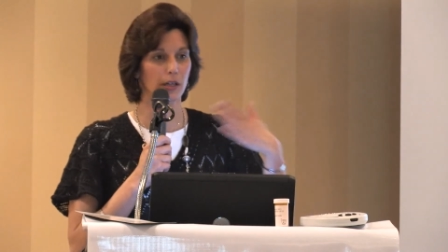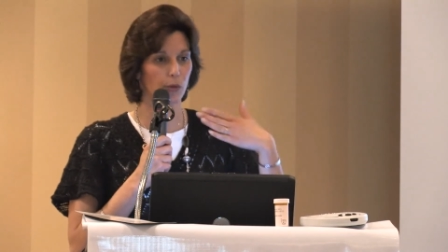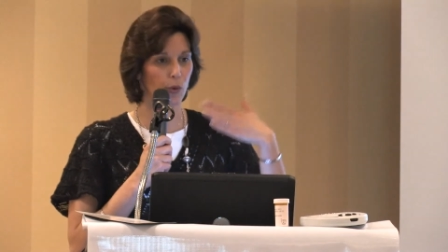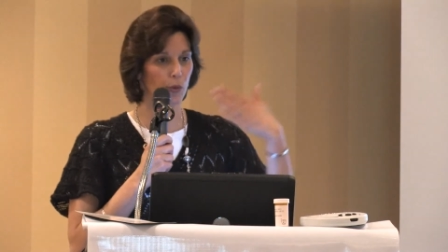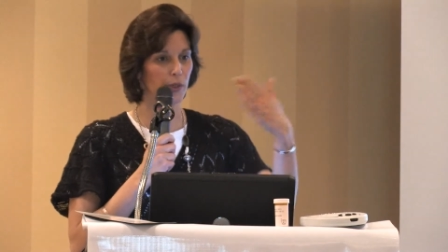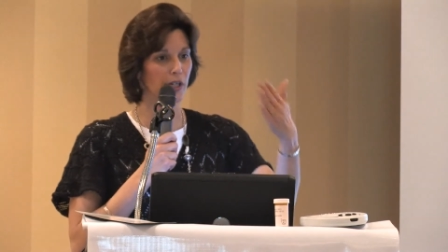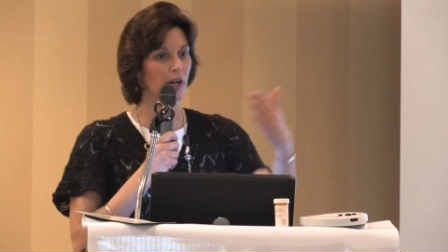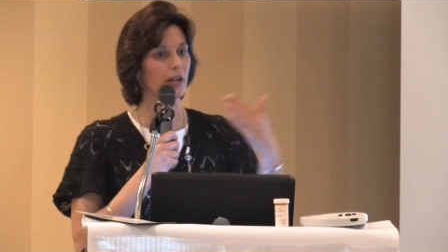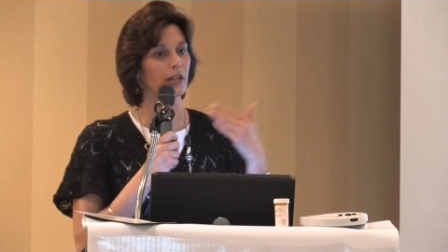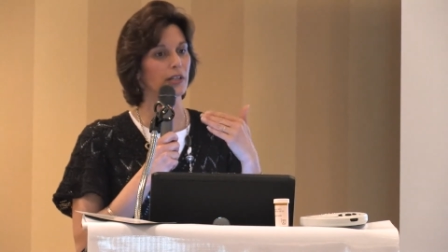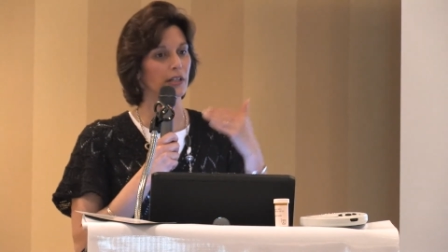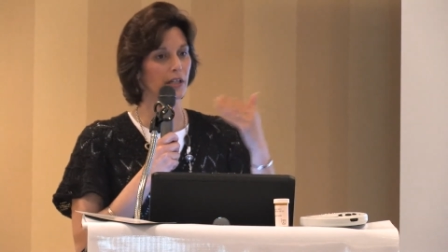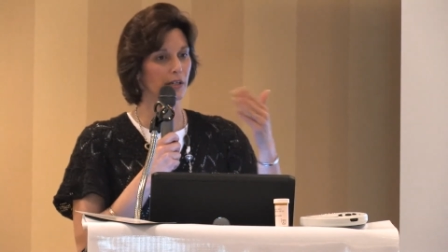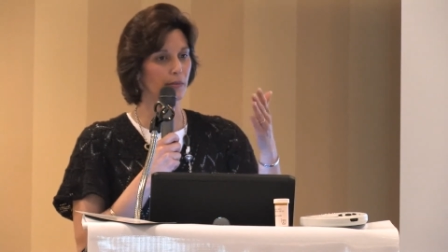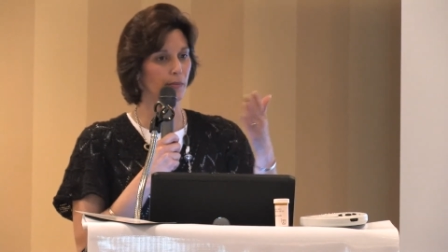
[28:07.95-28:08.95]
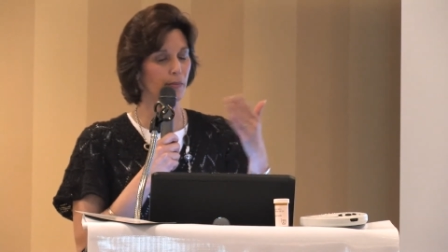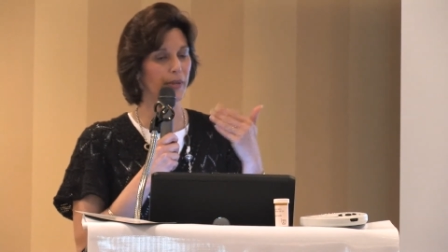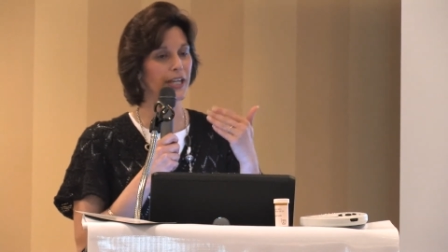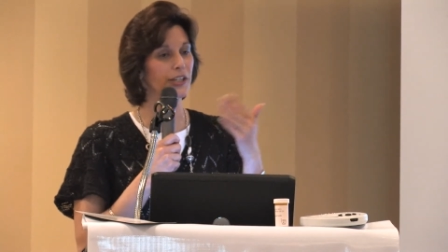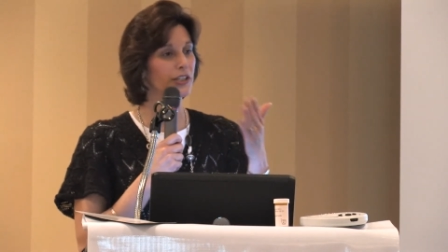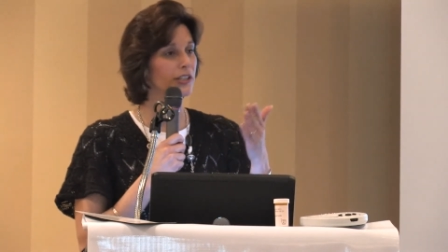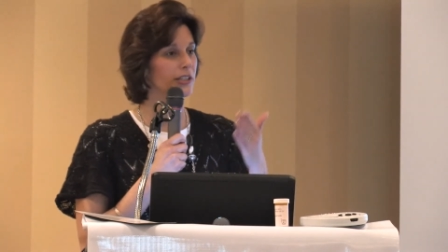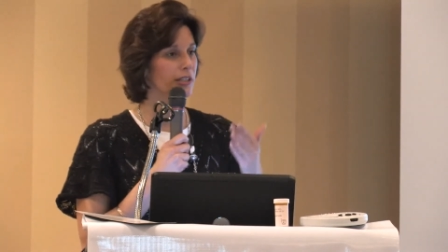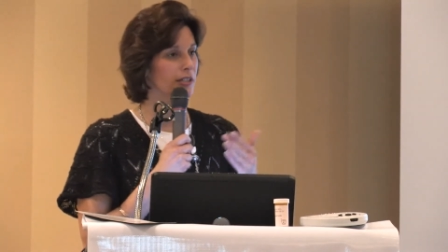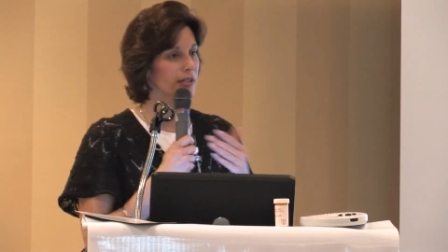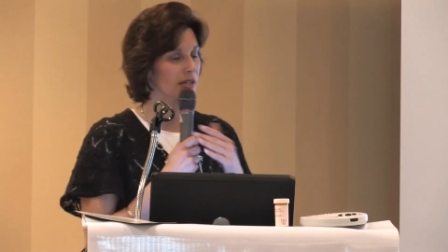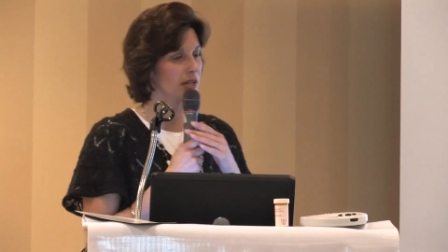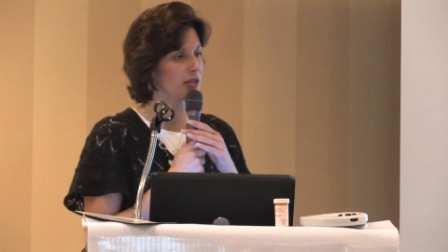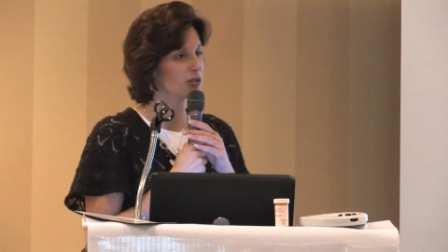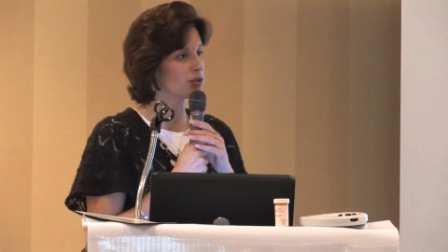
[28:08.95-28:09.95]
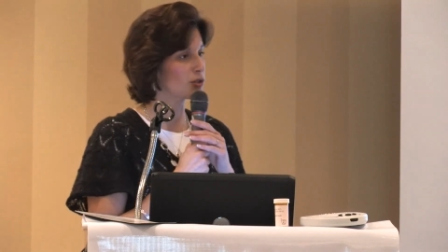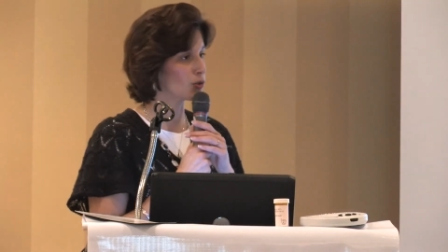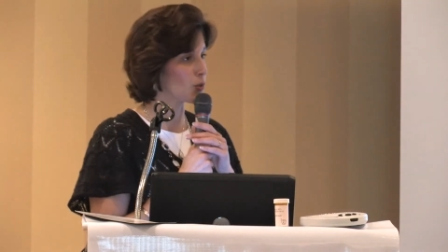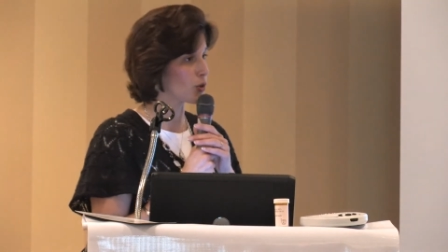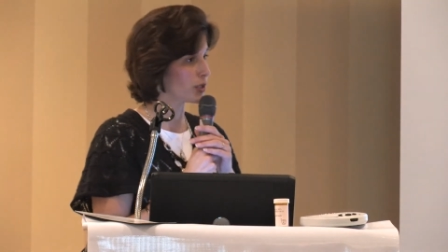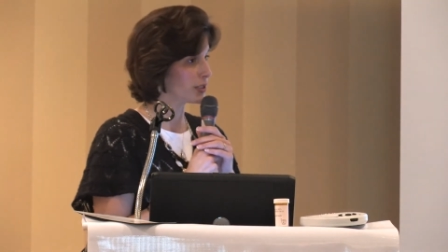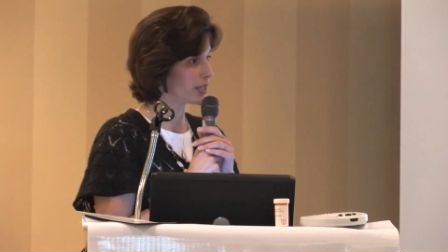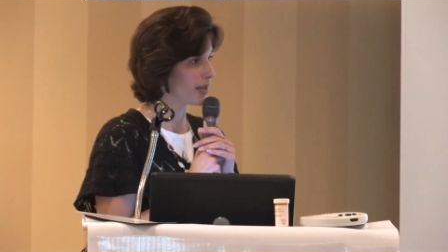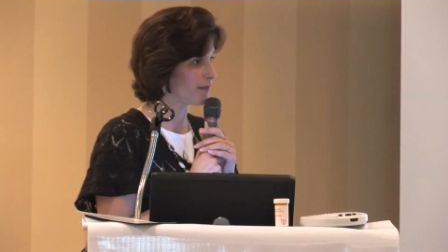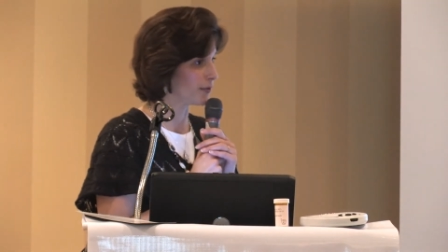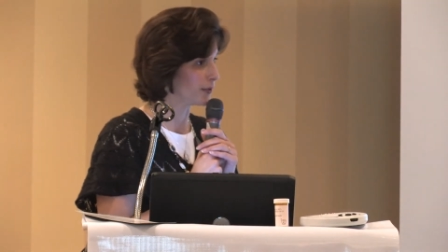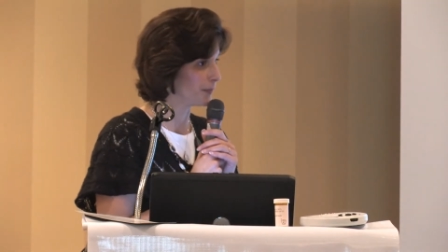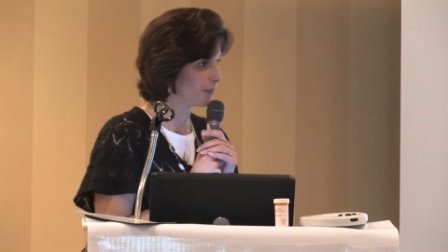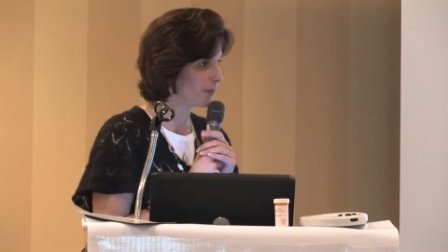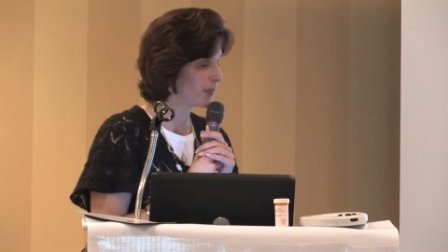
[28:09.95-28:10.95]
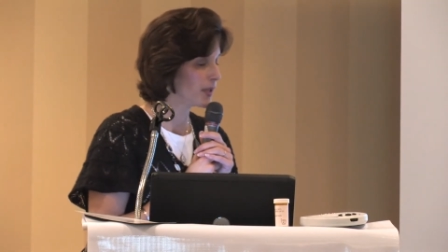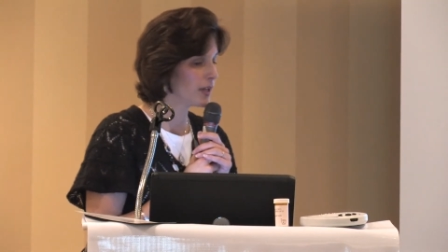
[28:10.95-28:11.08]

what we call a patient-to-store level.